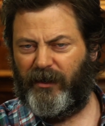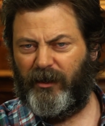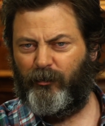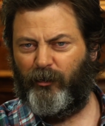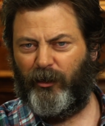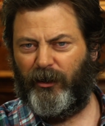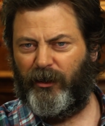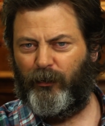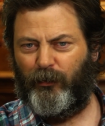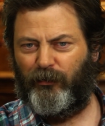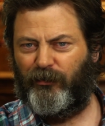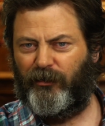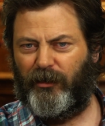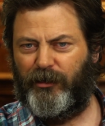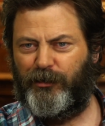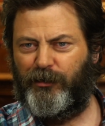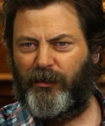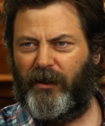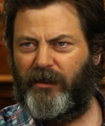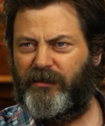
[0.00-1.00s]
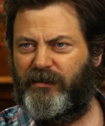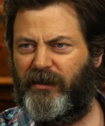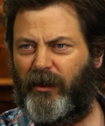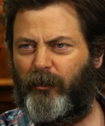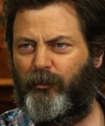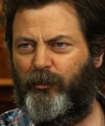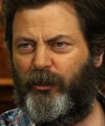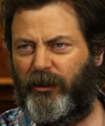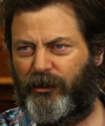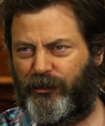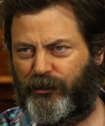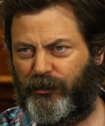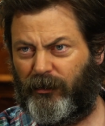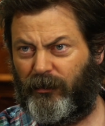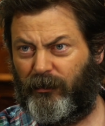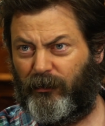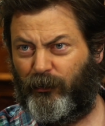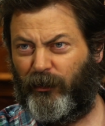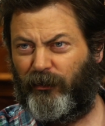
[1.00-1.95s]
anybody was going to try and take a picture,